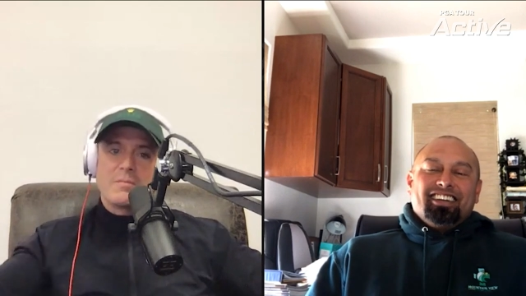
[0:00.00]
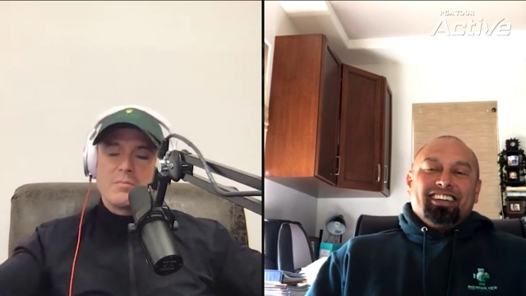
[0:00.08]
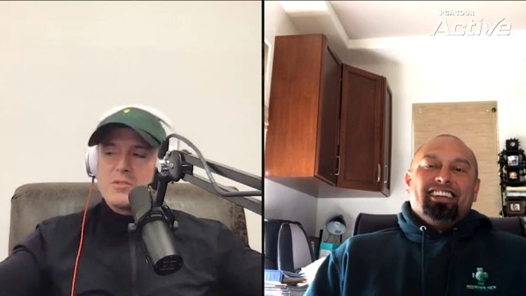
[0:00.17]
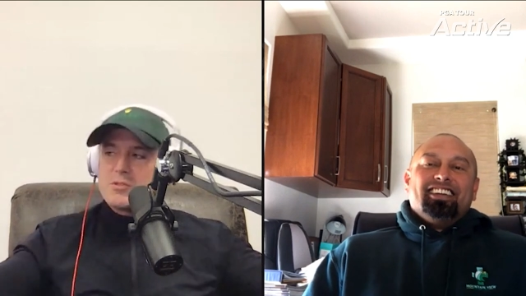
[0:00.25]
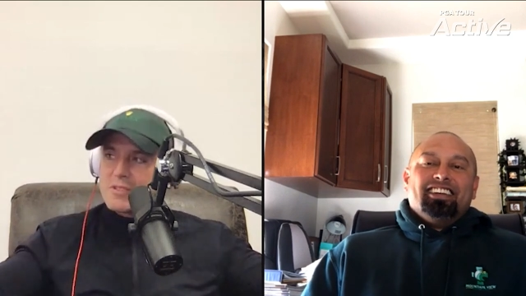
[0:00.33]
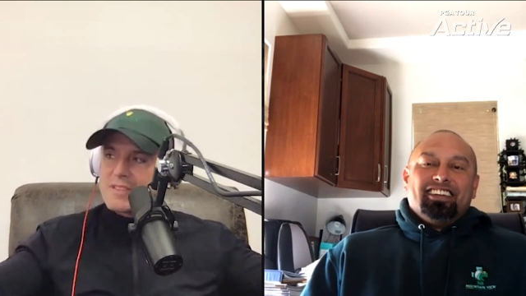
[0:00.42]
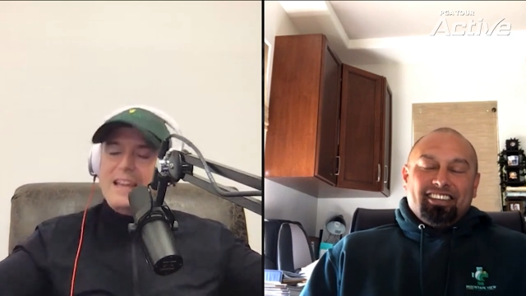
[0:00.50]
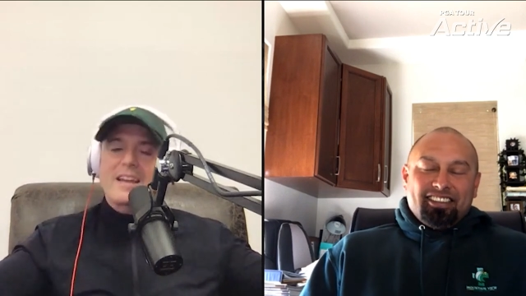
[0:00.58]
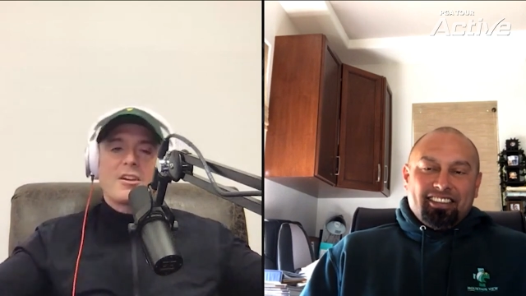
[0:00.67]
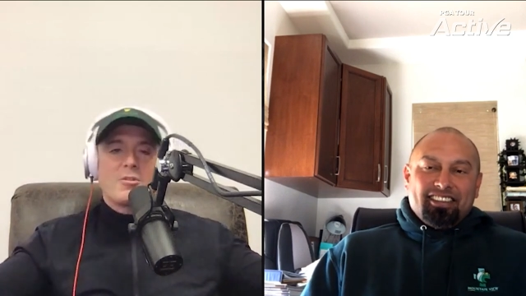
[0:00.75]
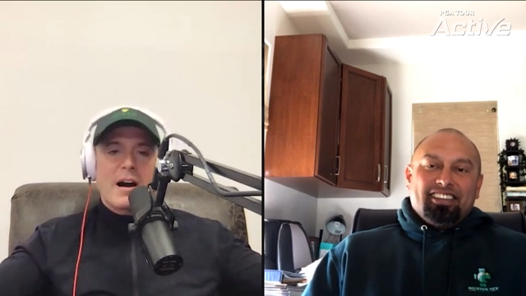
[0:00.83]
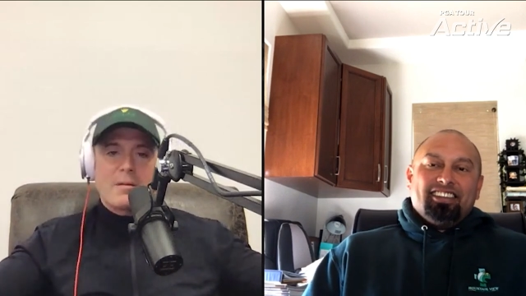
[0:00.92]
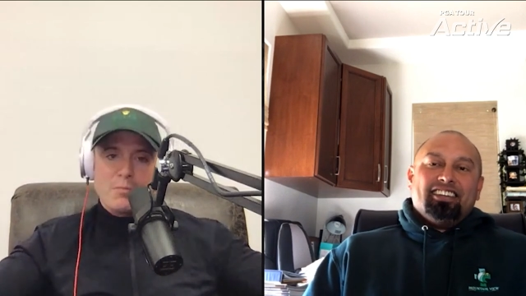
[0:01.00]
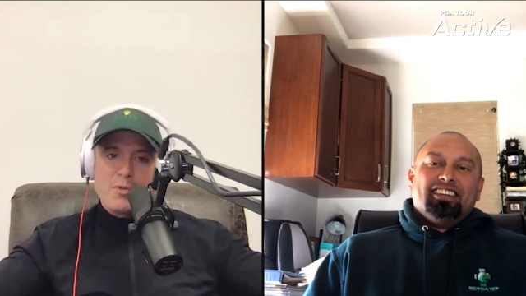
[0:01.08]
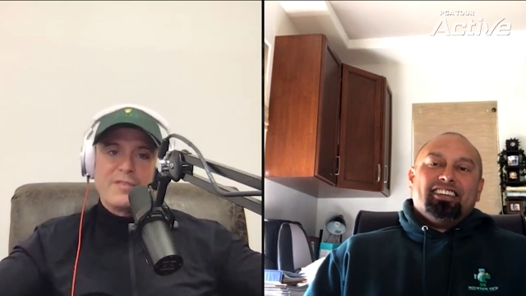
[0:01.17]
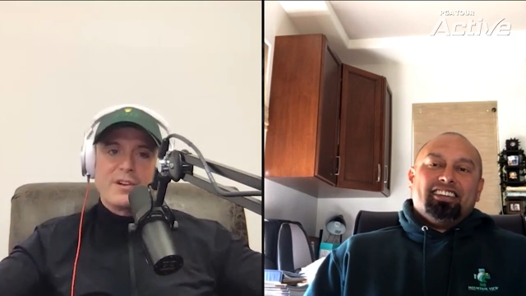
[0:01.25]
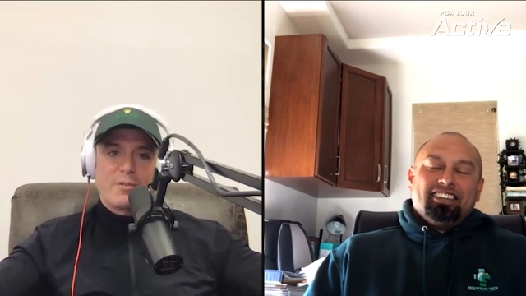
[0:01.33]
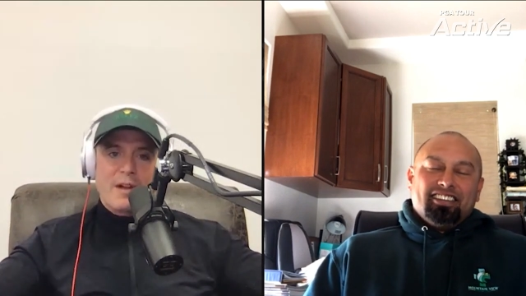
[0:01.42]
Speaker 1: you, they can go out and move
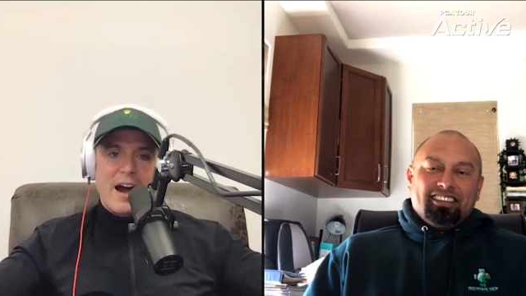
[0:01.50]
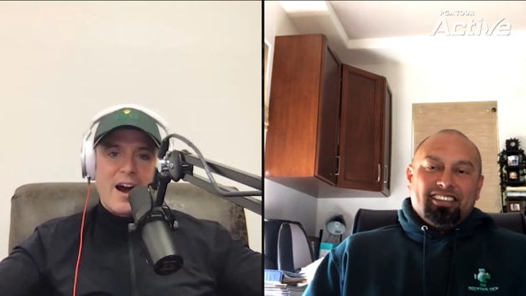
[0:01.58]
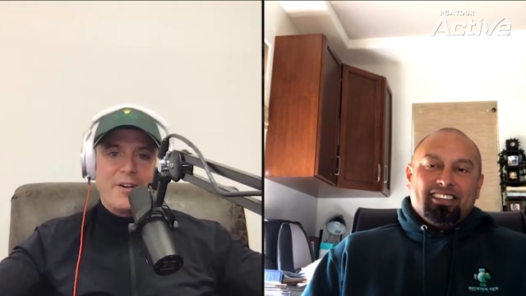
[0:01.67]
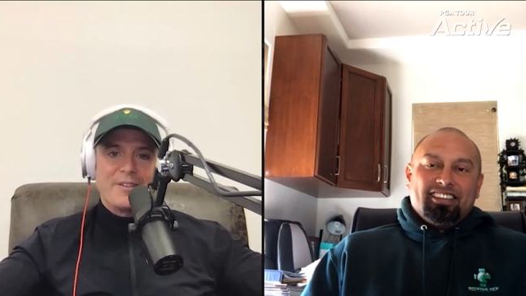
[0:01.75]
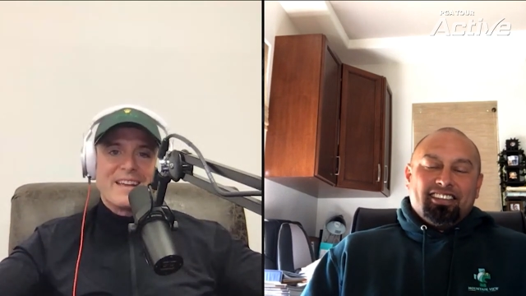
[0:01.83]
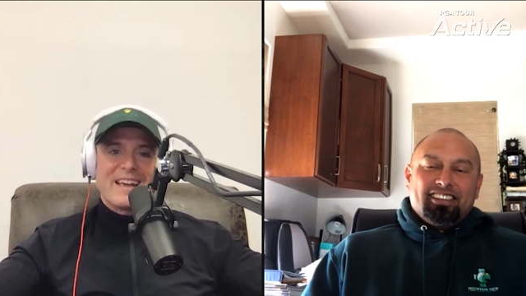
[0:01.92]
it around.